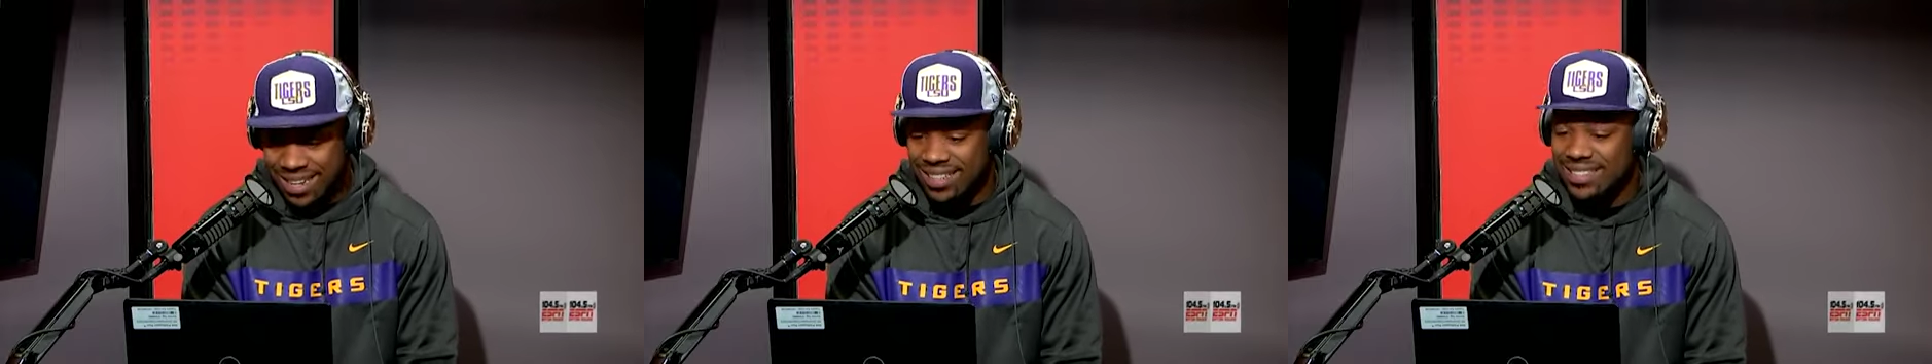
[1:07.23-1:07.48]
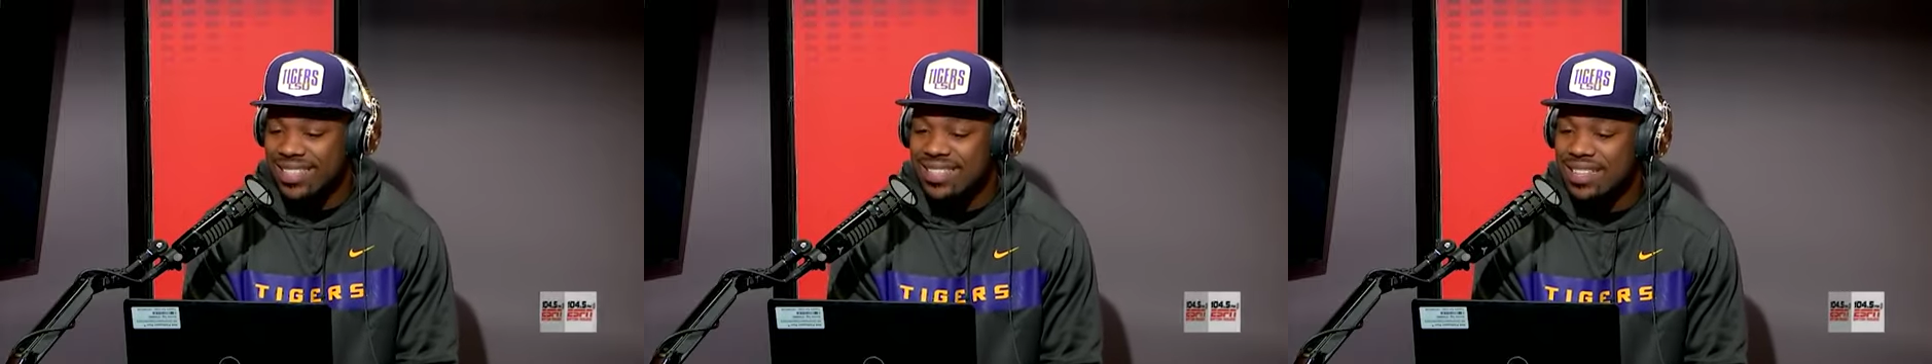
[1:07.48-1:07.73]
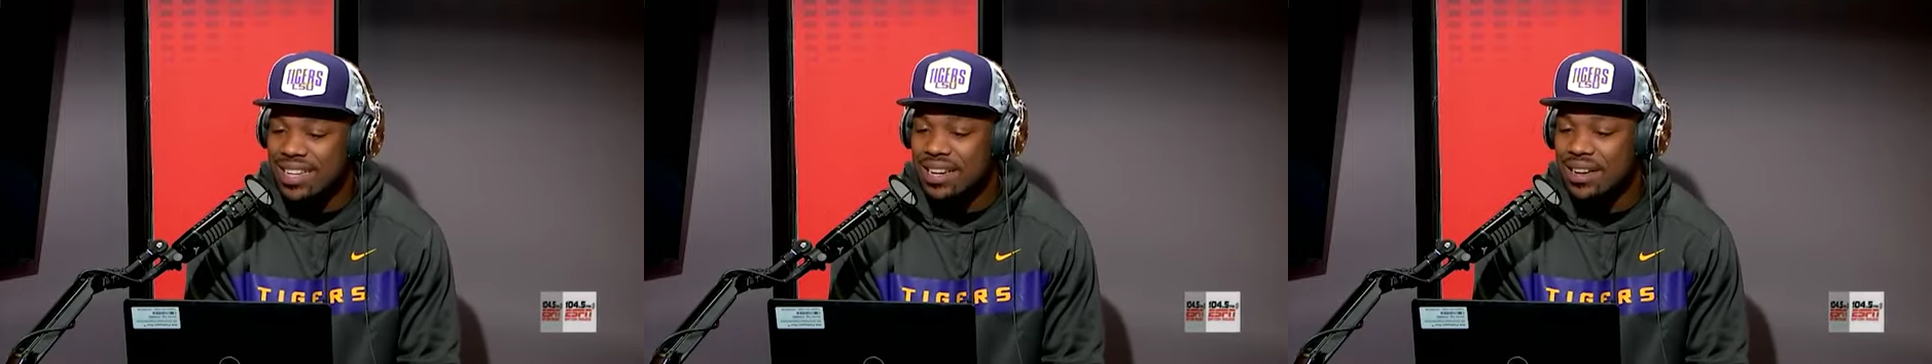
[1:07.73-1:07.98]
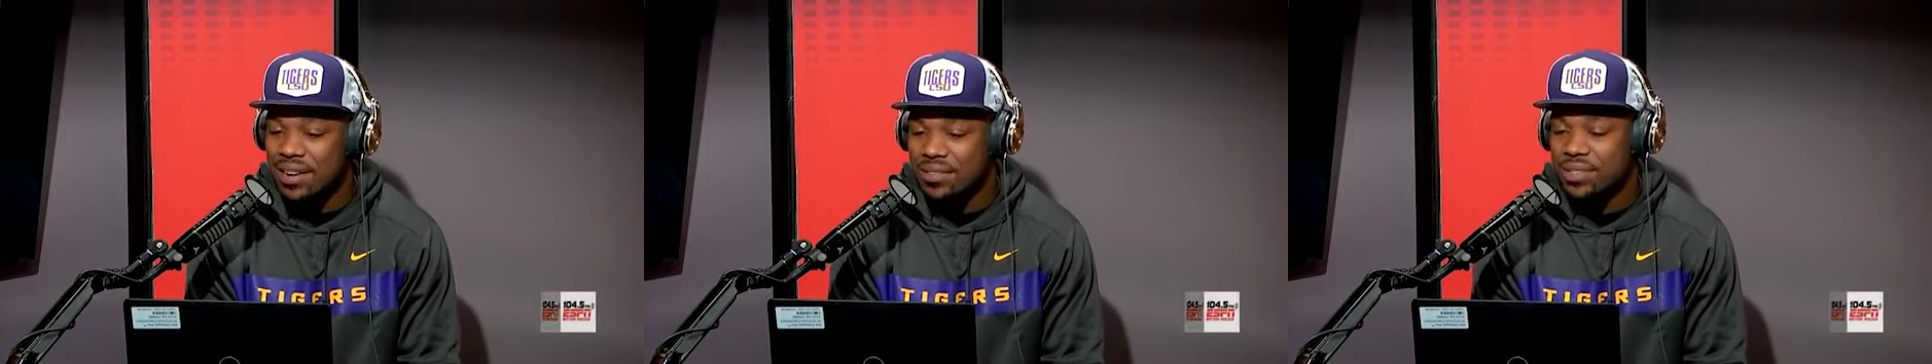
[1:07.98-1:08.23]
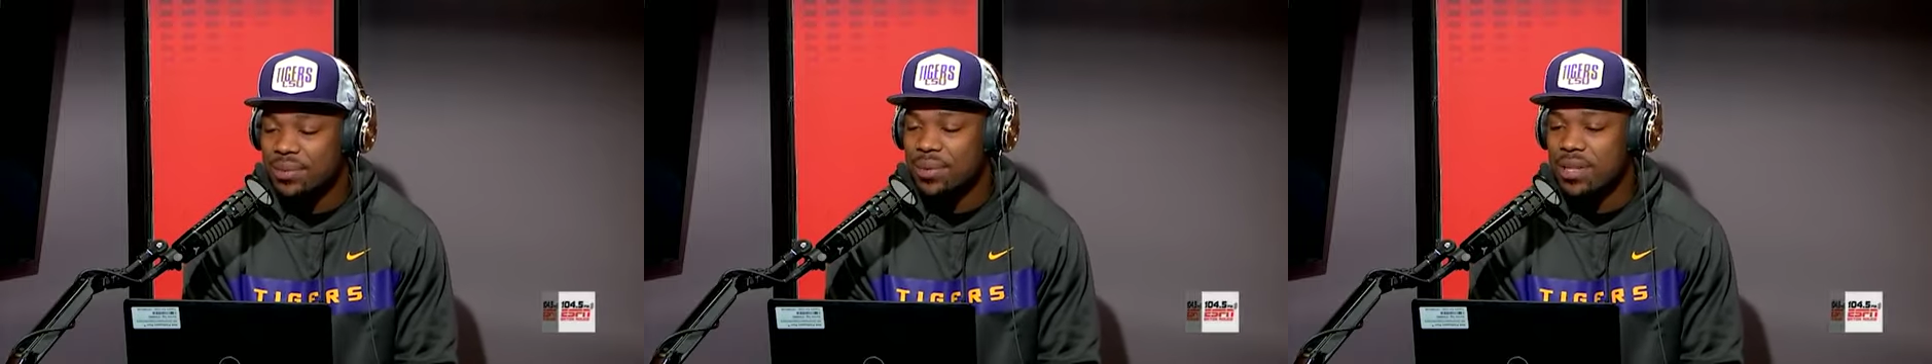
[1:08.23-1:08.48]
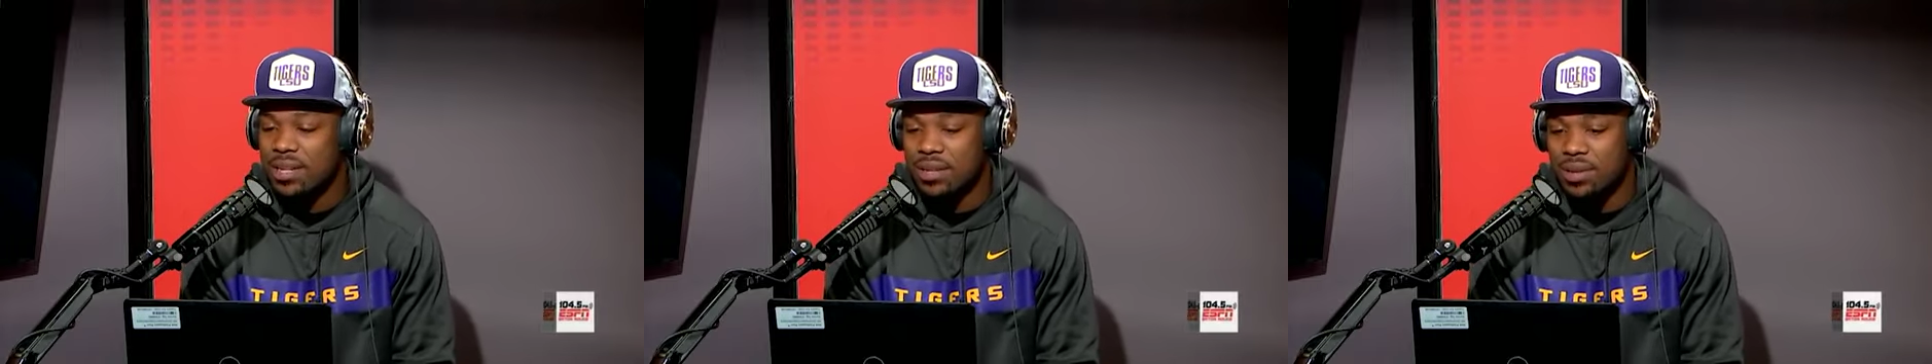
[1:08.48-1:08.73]
consistently enough to
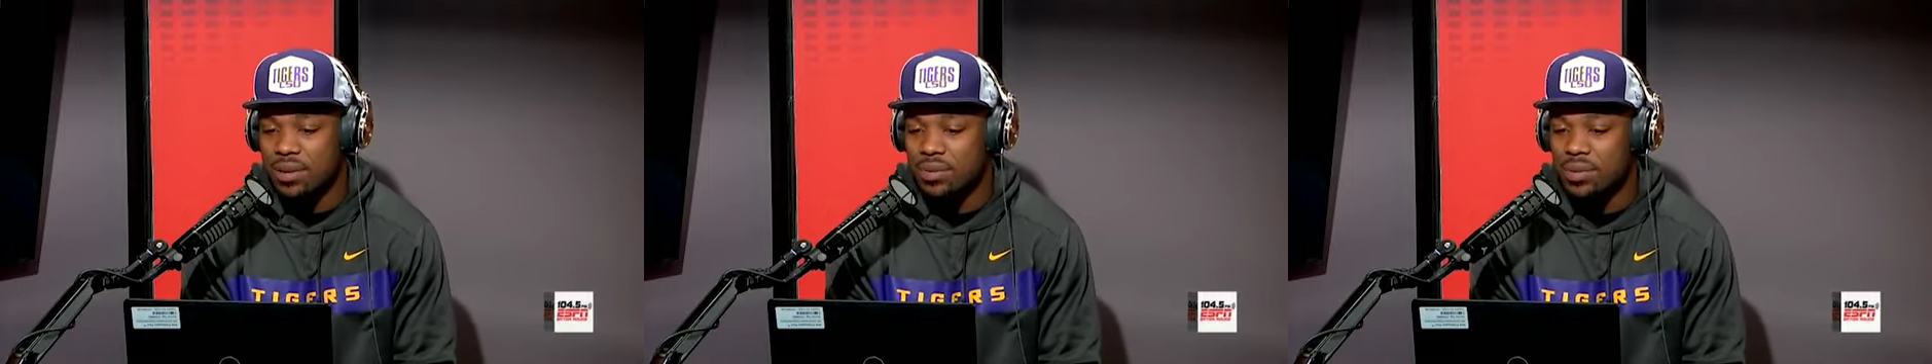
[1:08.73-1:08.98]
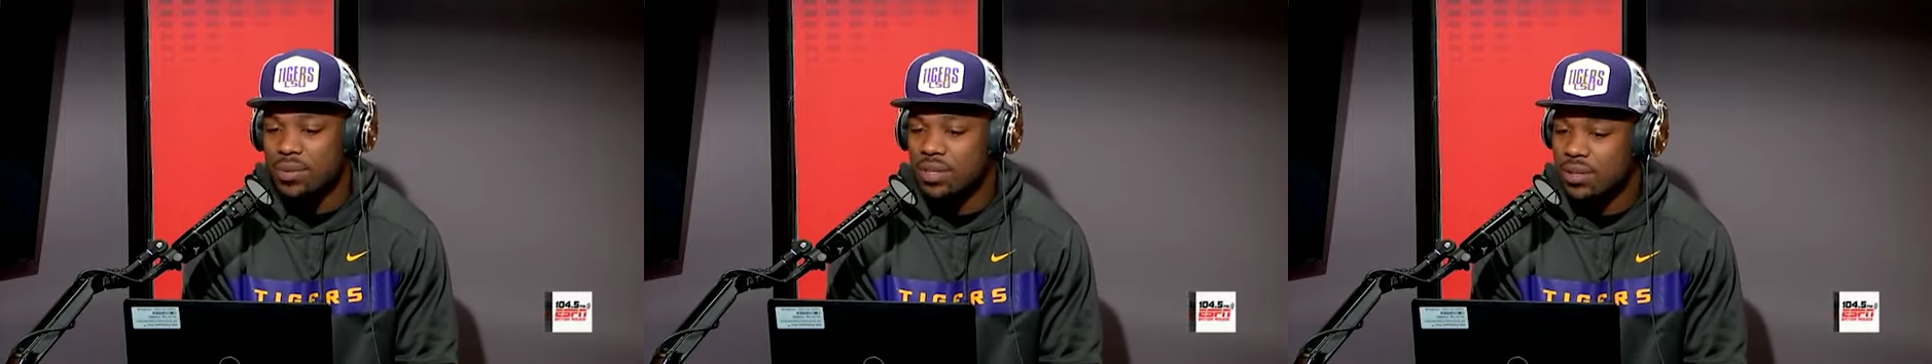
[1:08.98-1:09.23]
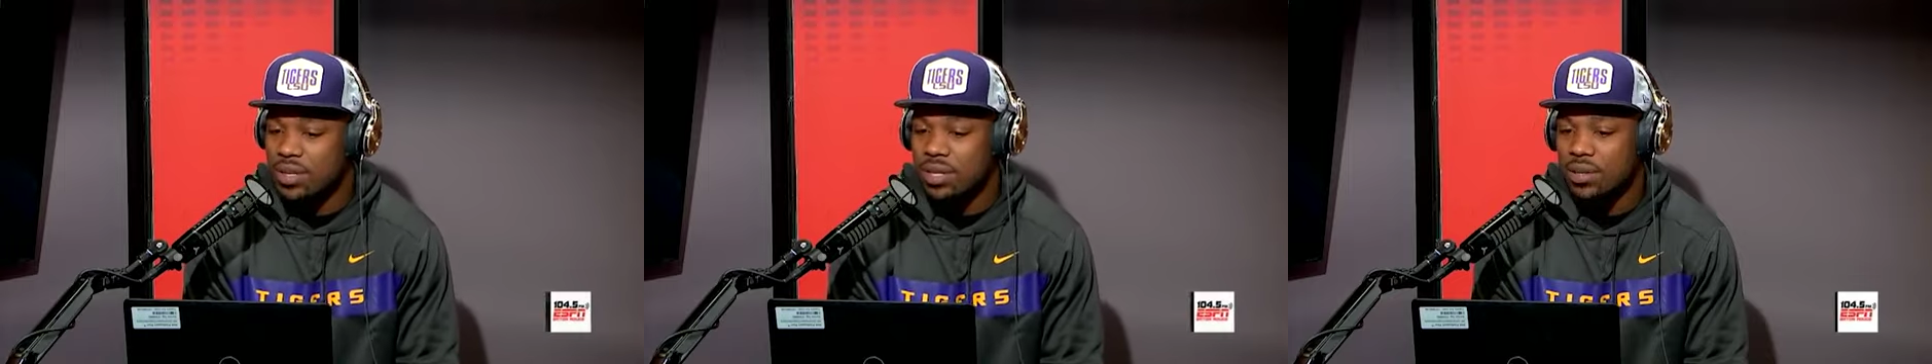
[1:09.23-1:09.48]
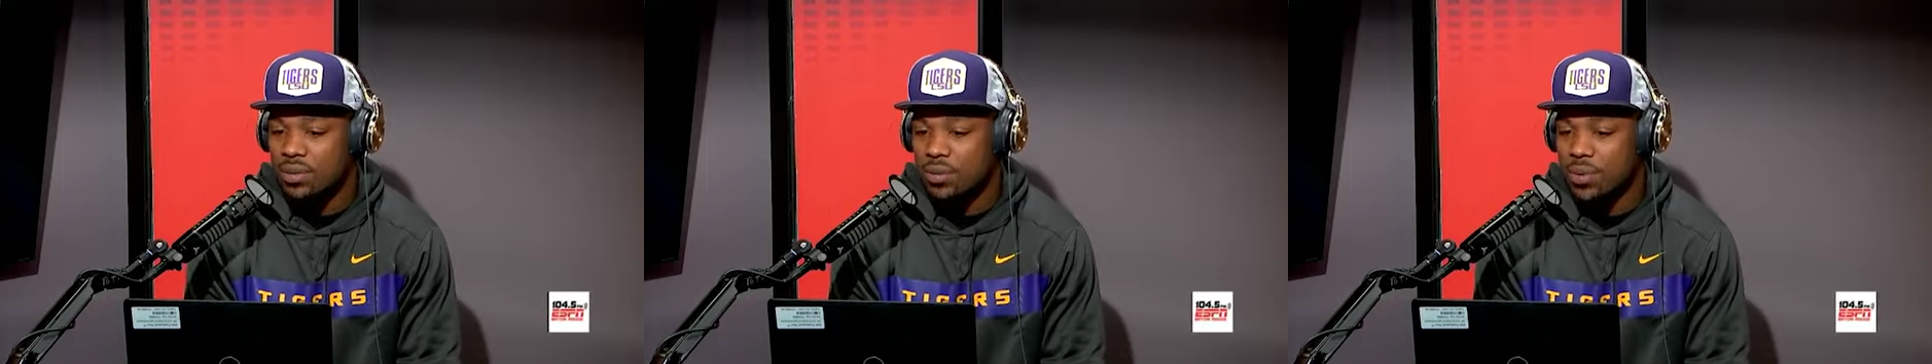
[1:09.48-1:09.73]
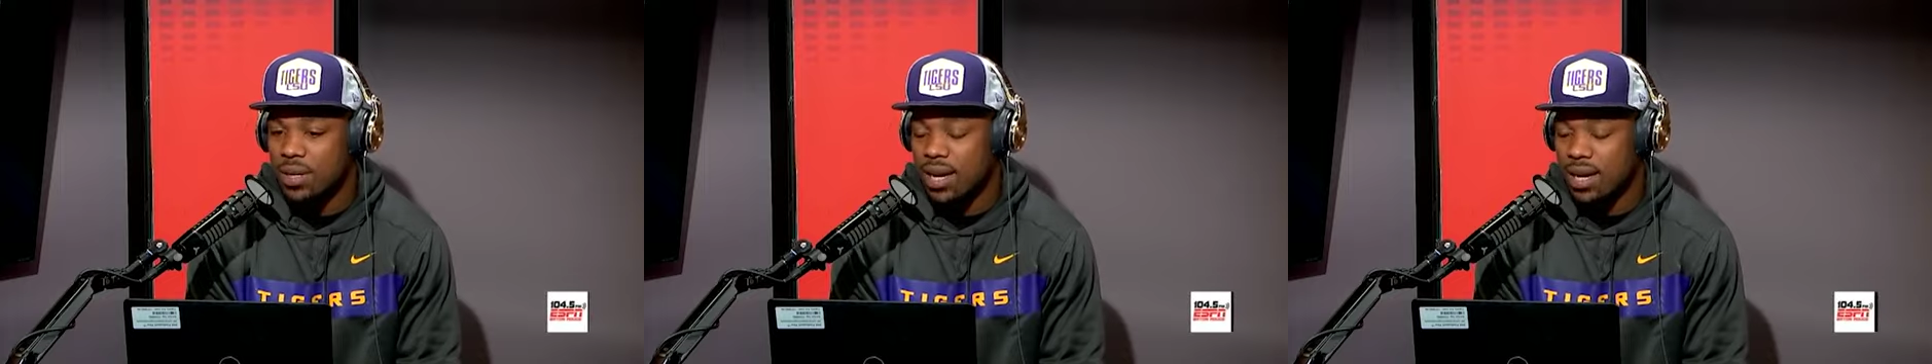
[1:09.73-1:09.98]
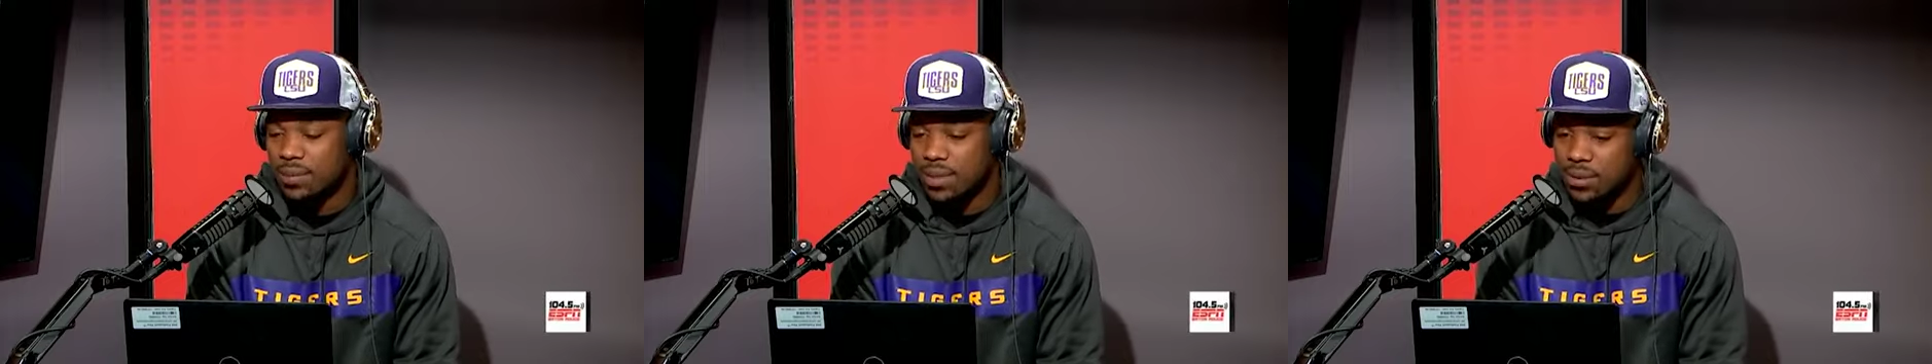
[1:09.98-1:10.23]
really, do what you need to do to win games.